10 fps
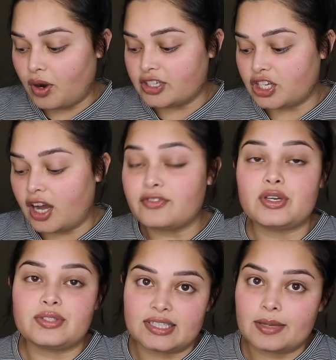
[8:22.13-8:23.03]
to wash off.
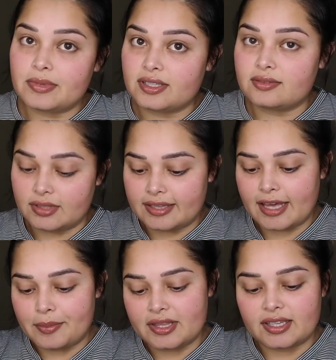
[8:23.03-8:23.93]
So I was like, let
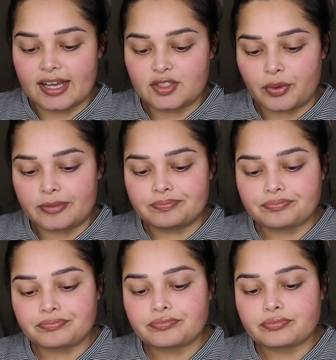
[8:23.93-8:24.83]
that be the last one.
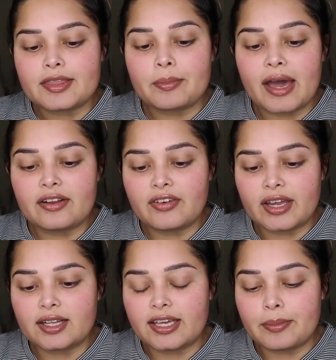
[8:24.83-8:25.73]
The
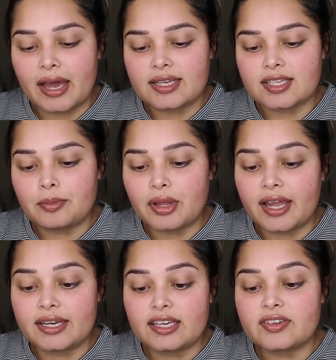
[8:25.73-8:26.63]
Mattifying Clay Mask, apply
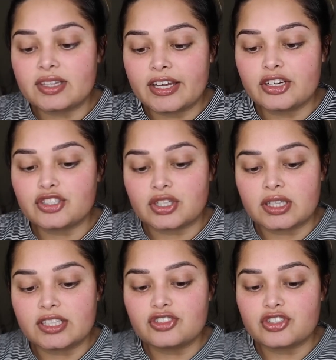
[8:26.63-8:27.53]
an even layer to
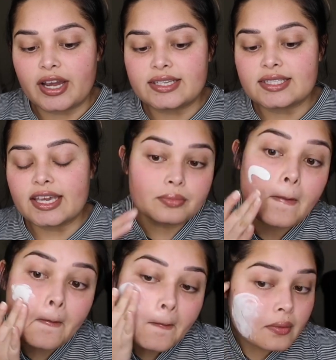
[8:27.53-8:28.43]
clean, dry skin,
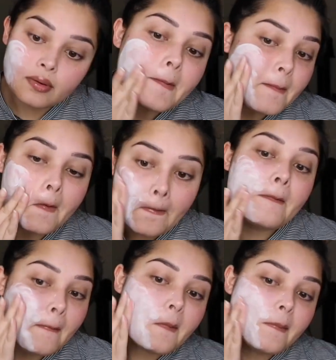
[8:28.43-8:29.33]
avoiding the eye and
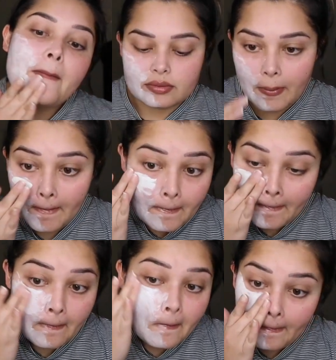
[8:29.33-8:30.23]
lip area, leave on
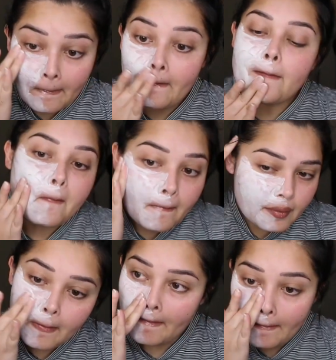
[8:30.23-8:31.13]
for 10 to 15
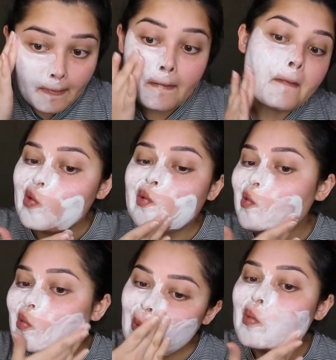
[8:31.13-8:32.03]
minutes, rinse
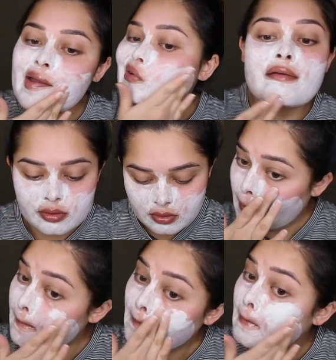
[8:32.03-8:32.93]
well with warm
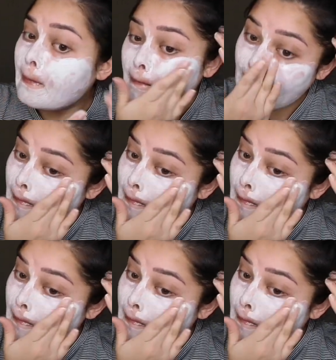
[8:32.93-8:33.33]
water, and